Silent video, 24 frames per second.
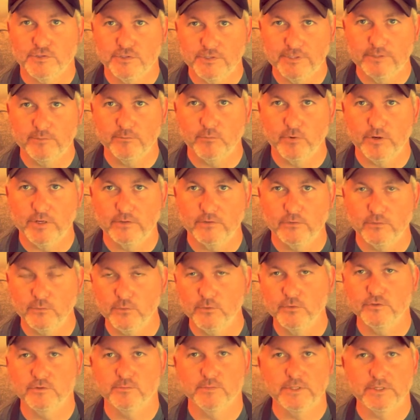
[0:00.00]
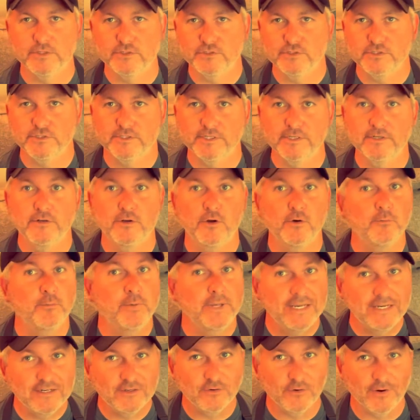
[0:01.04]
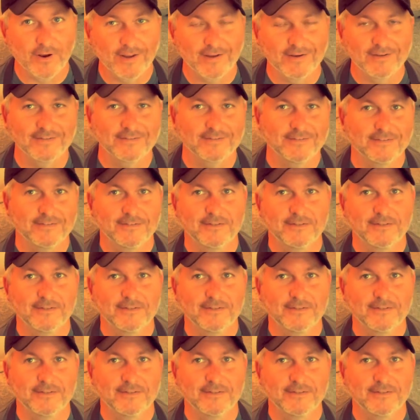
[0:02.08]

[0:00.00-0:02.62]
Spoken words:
didn't break the rules because she said no pink dragons.